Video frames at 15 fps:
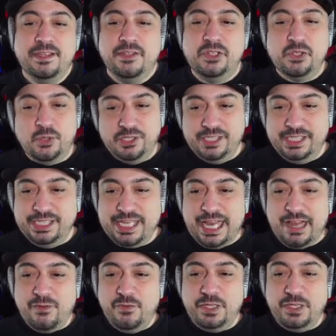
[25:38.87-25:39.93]
Sources
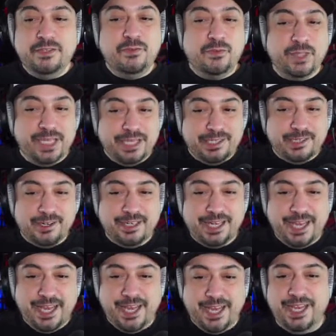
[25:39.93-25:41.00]
have conflated
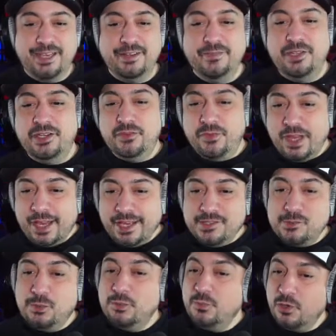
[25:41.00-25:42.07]
Arcade of the
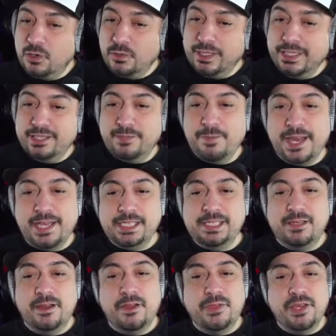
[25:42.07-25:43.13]
Divines with Morwa in the
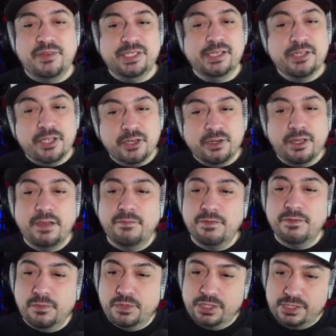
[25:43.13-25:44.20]
past, although it's unknown if
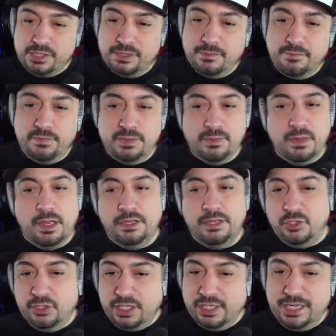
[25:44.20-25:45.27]
it was a
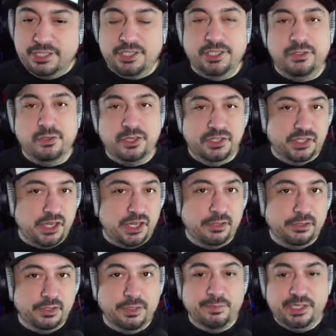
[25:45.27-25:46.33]
true connection or a
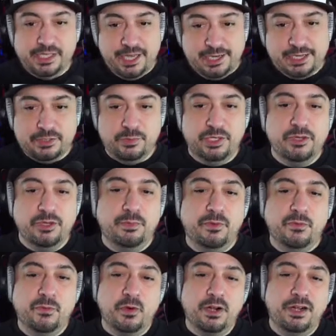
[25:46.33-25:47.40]
scholarly mistake, as we noted
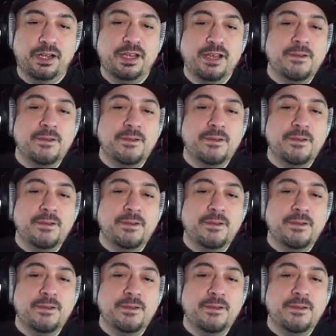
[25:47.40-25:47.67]
before.